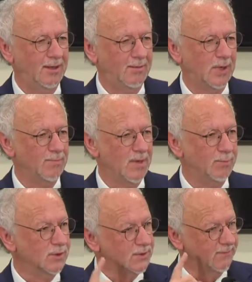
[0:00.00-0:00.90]
by
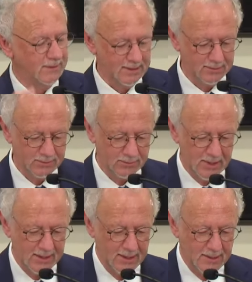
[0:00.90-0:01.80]
members of the Hindu
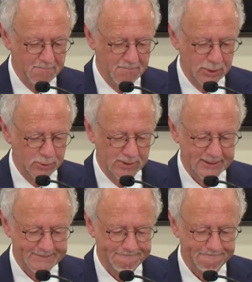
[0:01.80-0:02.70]
majority.